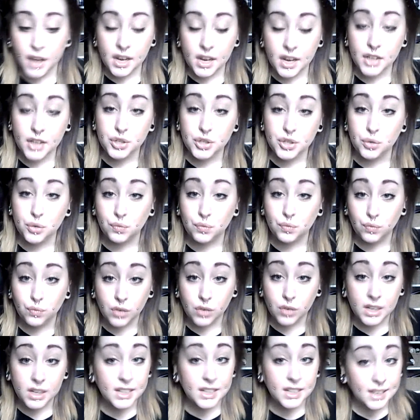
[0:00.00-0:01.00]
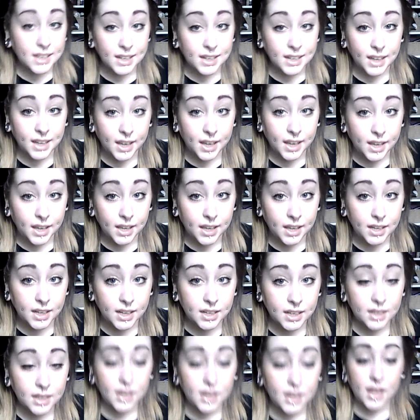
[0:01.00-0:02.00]
unless you're really
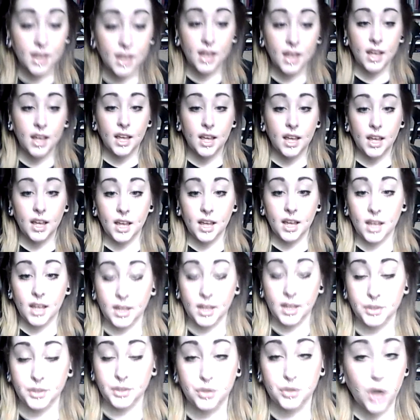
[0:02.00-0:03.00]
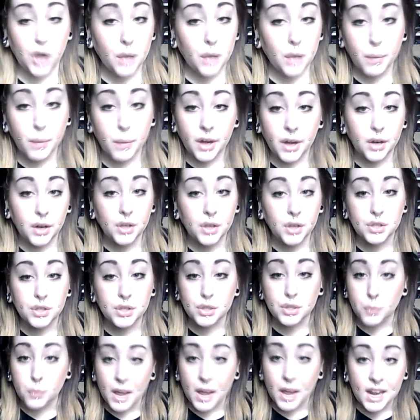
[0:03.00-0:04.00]
dedicated and you don't mind a lot of
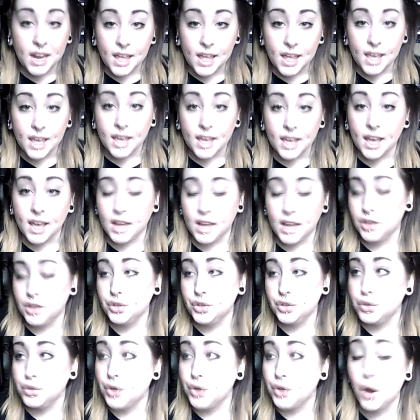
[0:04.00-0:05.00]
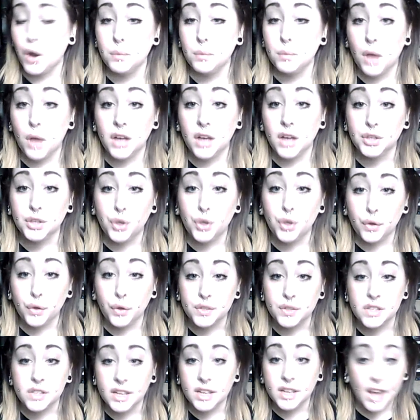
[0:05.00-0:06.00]
swelling and you don't mind
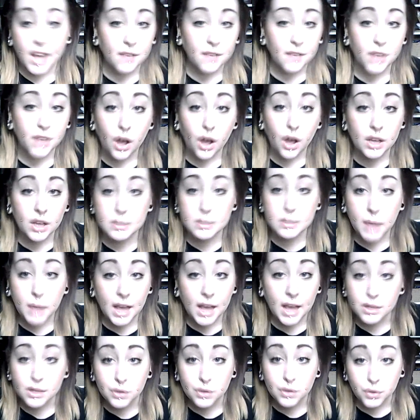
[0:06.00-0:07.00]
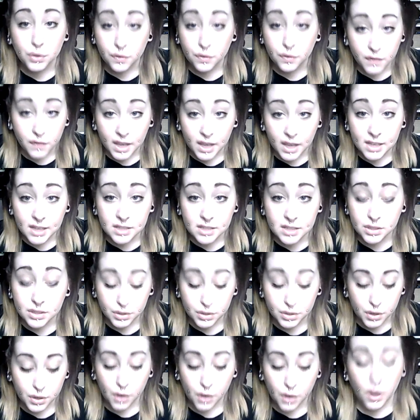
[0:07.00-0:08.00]
constantly having ice packs on your face,
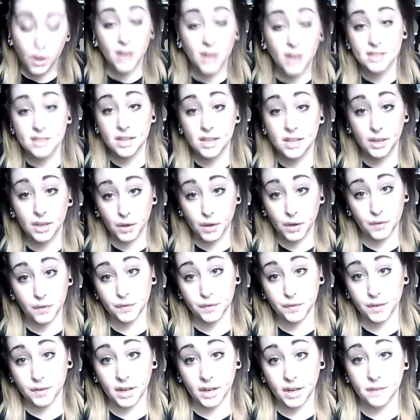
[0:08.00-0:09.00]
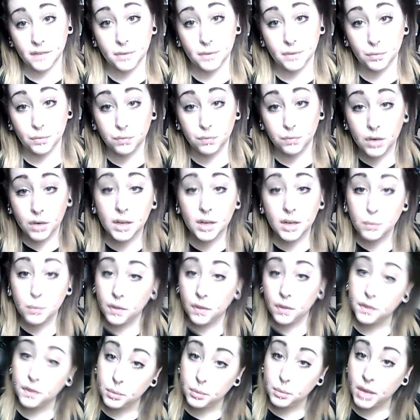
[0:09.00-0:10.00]
you know, I'd say go for it. If you really
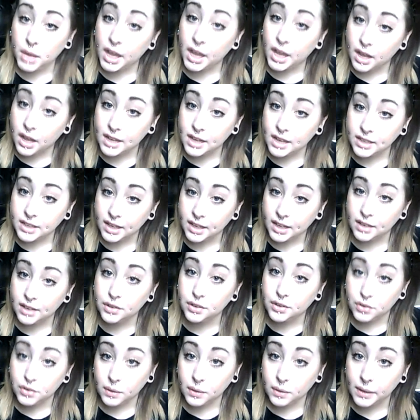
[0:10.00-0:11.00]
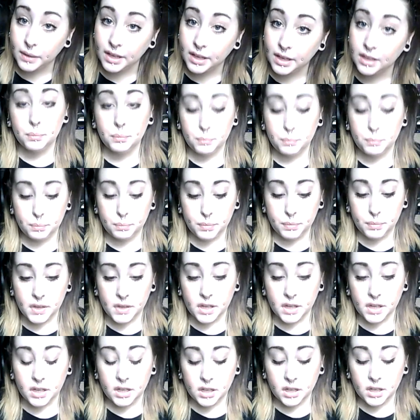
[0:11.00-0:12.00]
want them like I did, do it.
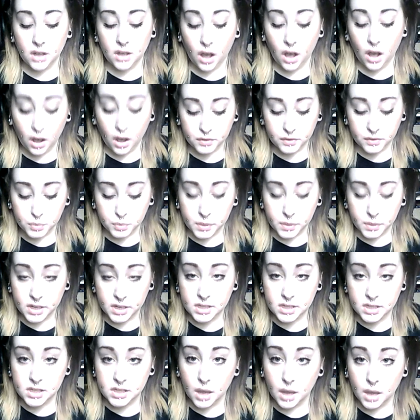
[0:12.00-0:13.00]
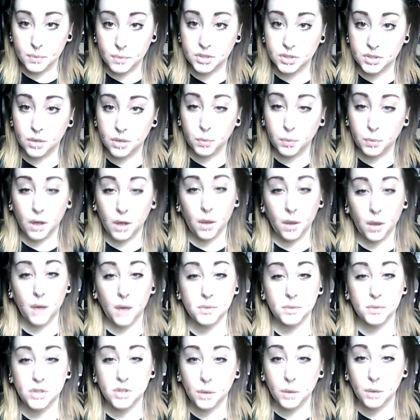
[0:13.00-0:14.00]
But afterwards, I was
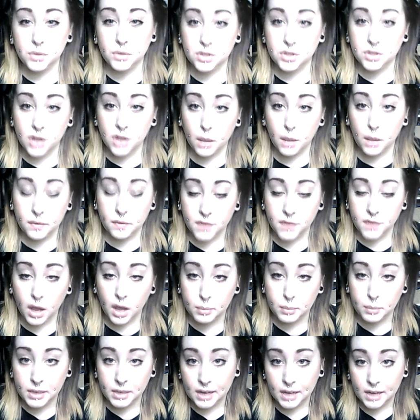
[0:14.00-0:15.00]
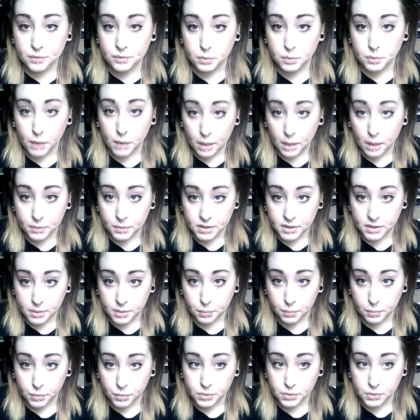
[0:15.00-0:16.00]
told to start with that I'd be left with permanent
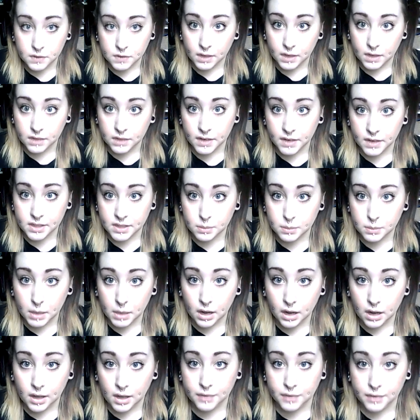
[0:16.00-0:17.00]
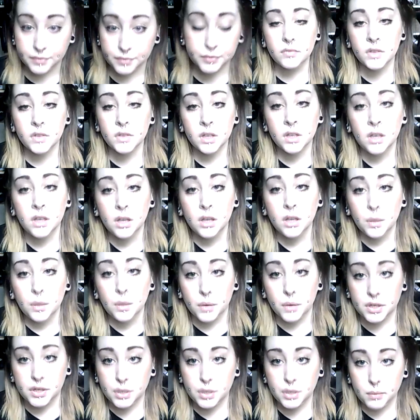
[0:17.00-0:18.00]
dimples for like the rest of my life.
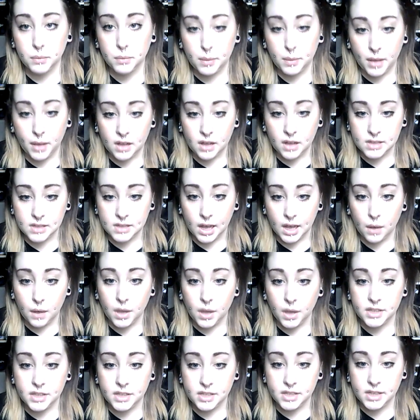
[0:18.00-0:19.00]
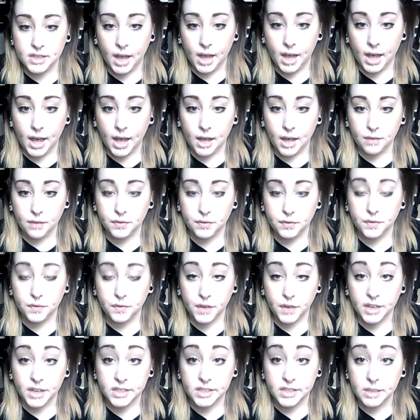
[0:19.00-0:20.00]
When I took my bars out, I did have
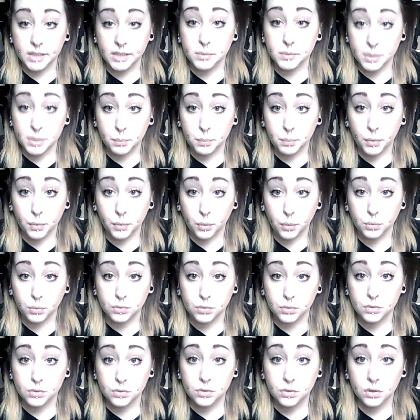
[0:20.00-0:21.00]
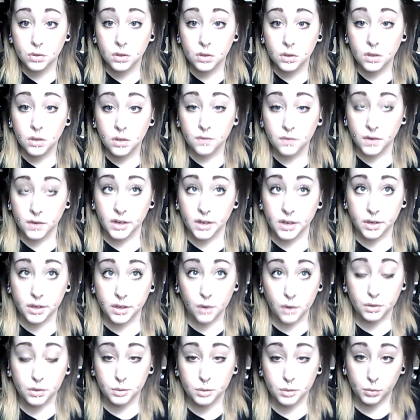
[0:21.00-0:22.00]
very deep dimples, very
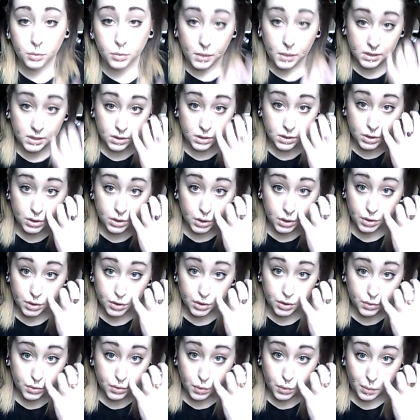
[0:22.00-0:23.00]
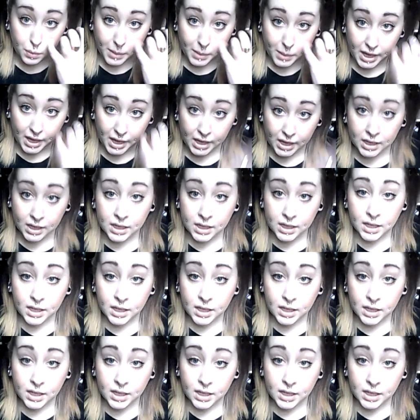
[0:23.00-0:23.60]
noticeable ones as soon as you saw me.